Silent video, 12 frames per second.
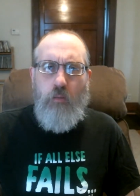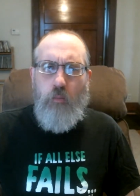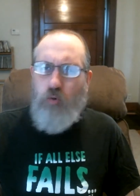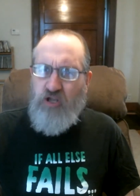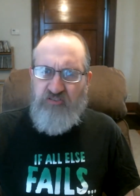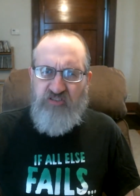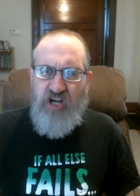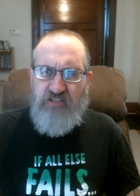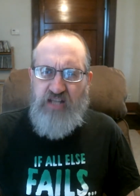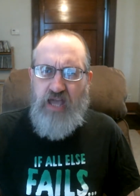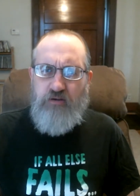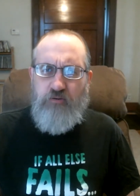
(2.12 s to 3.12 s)
When John
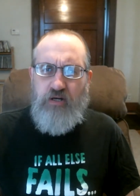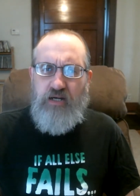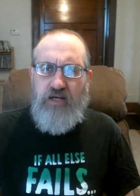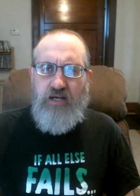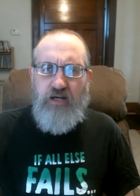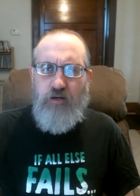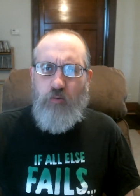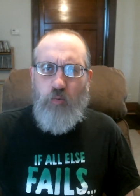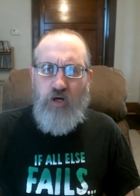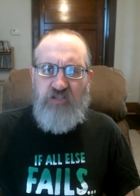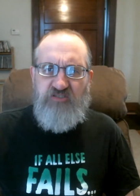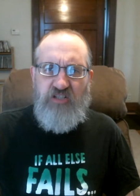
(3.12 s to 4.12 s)
Henry
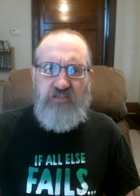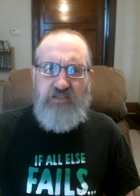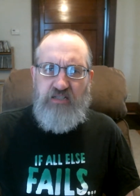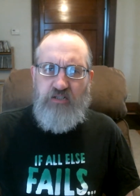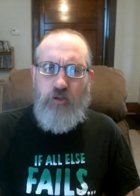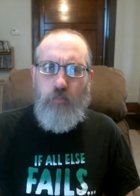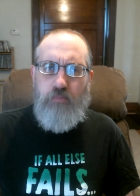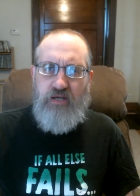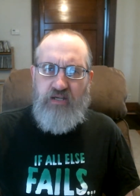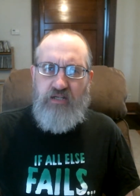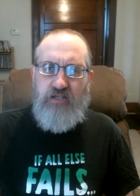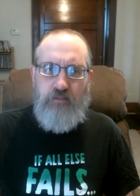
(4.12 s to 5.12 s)
was a little
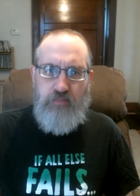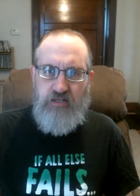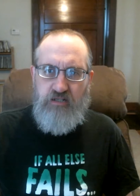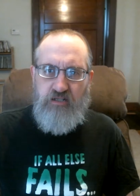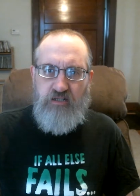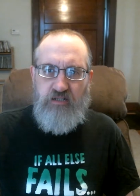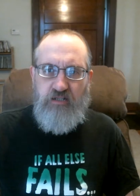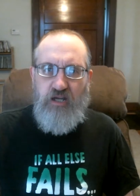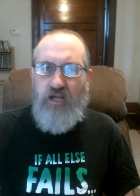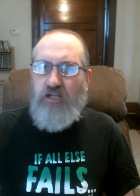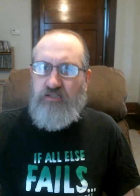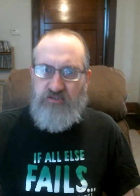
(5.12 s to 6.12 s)
baby,
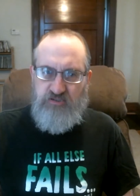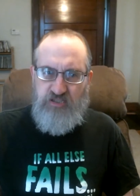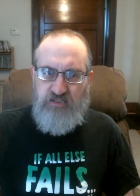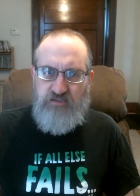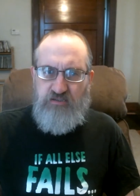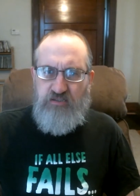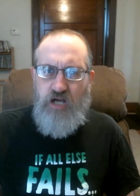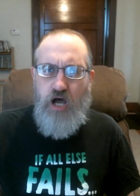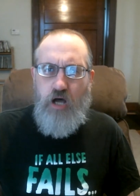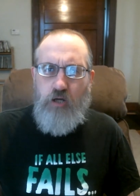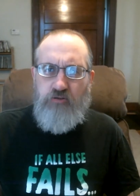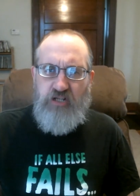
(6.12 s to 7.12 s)
sitting
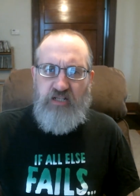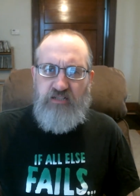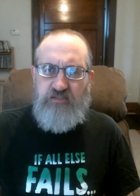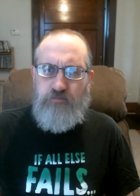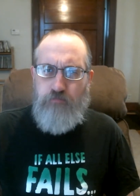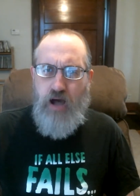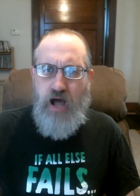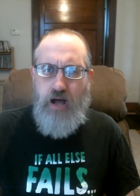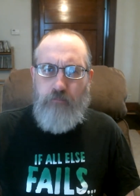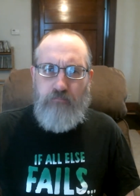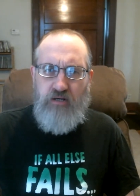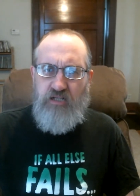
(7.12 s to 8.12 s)
on his
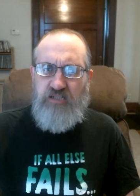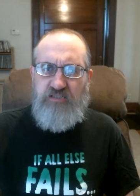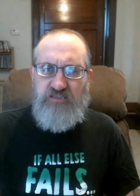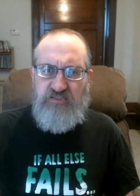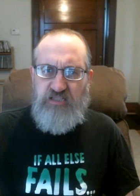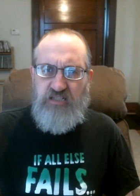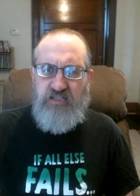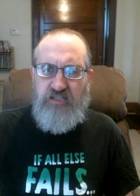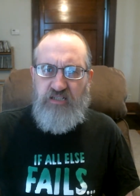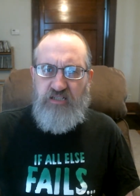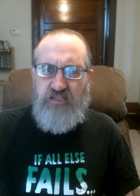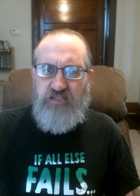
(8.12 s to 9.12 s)
papa's
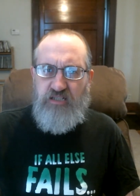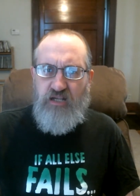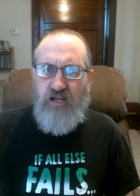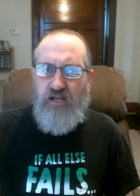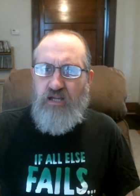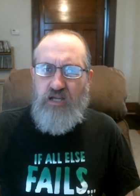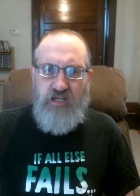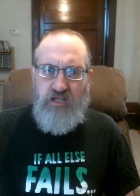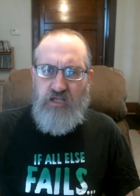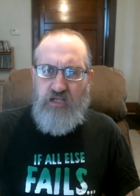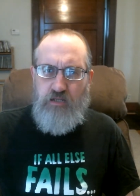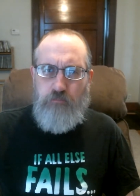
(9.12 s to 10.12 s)
knee,
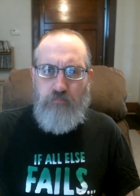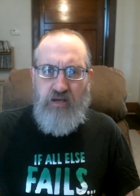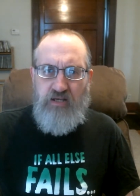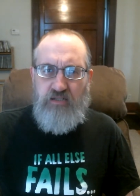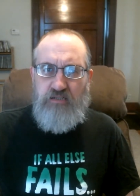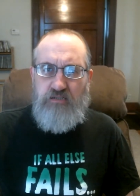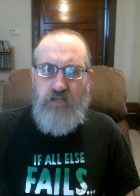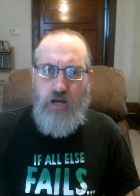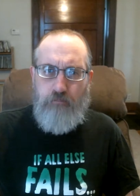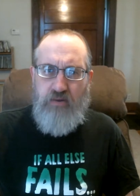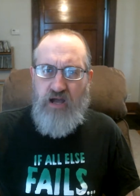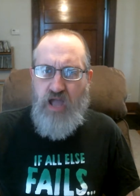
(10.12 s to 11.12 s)
he picked
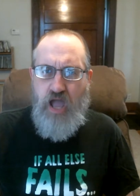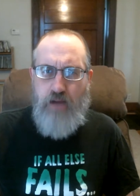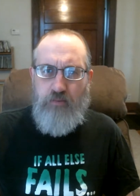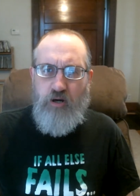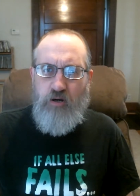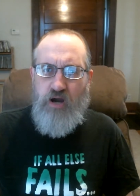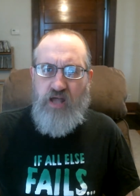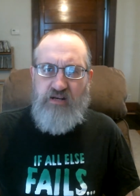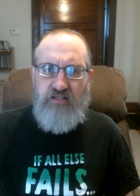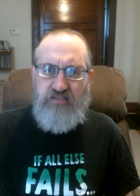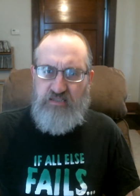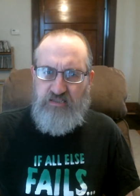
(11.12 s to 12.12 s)
up a hammer and
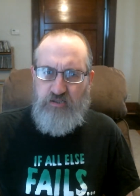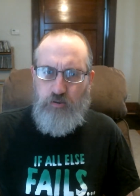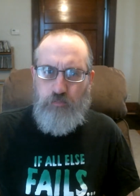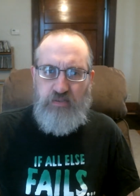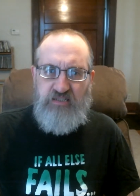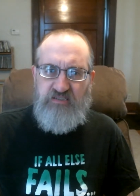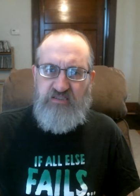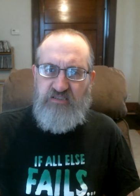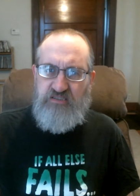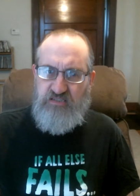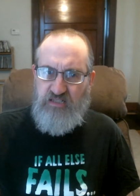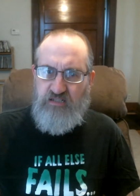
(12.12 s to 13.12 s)
a little piece of
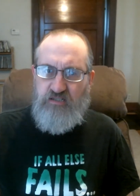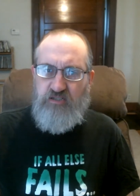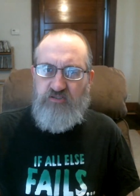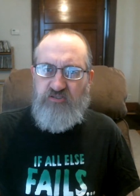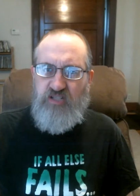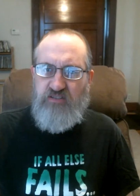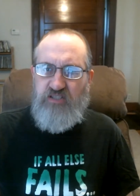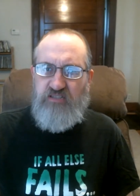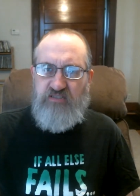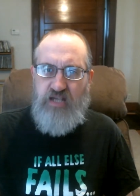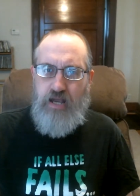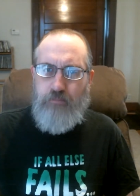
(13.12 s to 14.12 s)
steel, said,
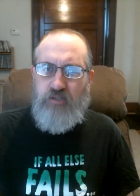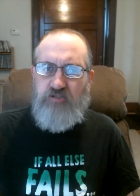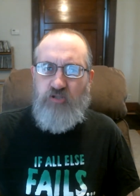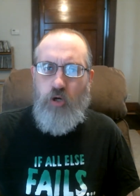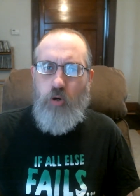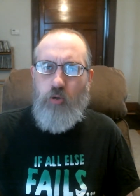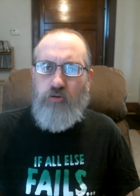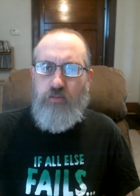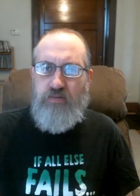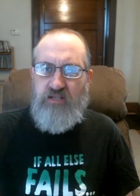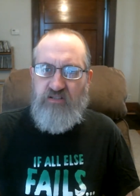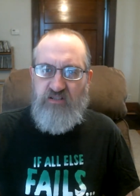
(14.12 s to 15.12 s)
"This hammer's gonna
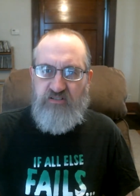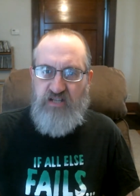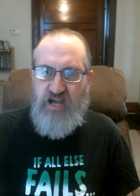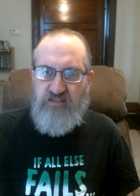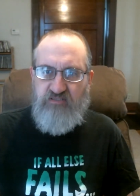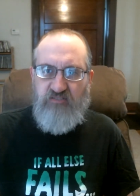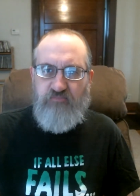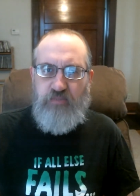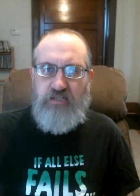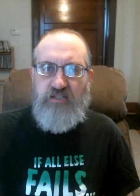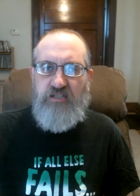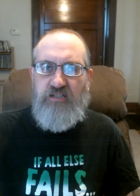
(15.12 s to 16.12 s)
be the death of
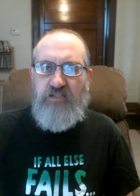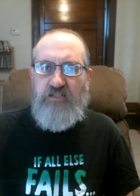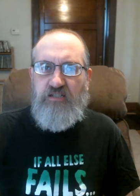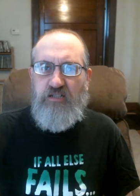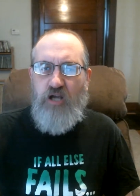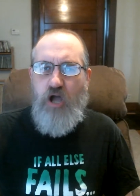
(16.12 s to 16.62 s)
me.